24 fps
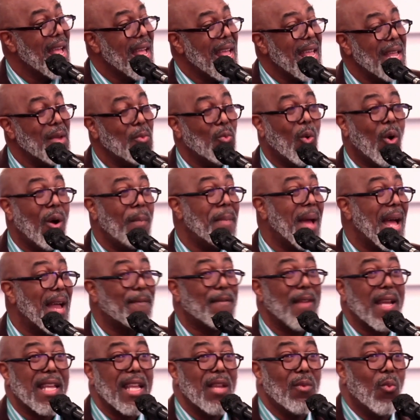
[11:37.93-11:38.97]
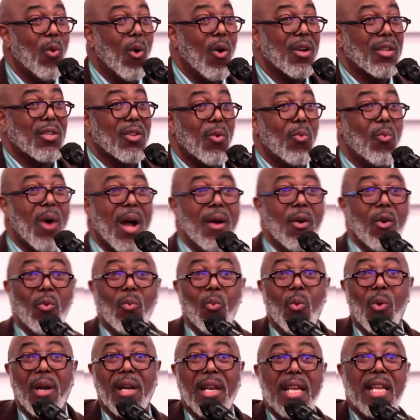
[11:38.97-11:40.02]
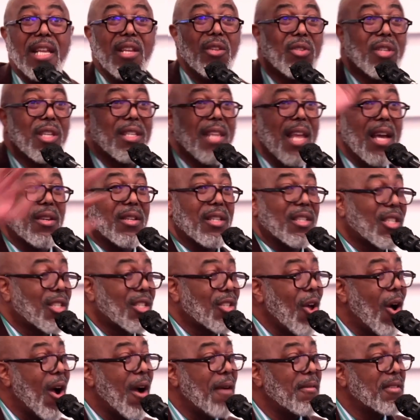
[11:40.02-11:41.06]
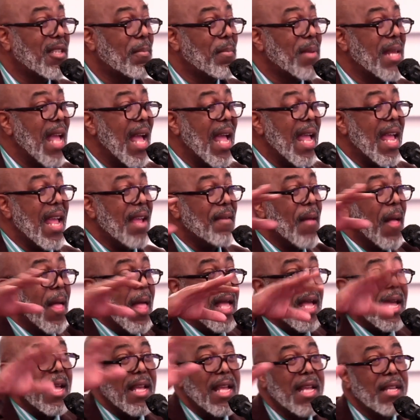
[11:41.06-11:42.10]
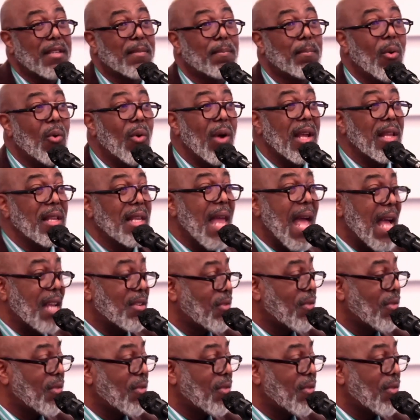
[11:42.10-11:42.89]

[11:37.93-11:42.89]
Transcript: He matter of fact, he walked on water. He used to tell the storms to behave. His boy Lazarus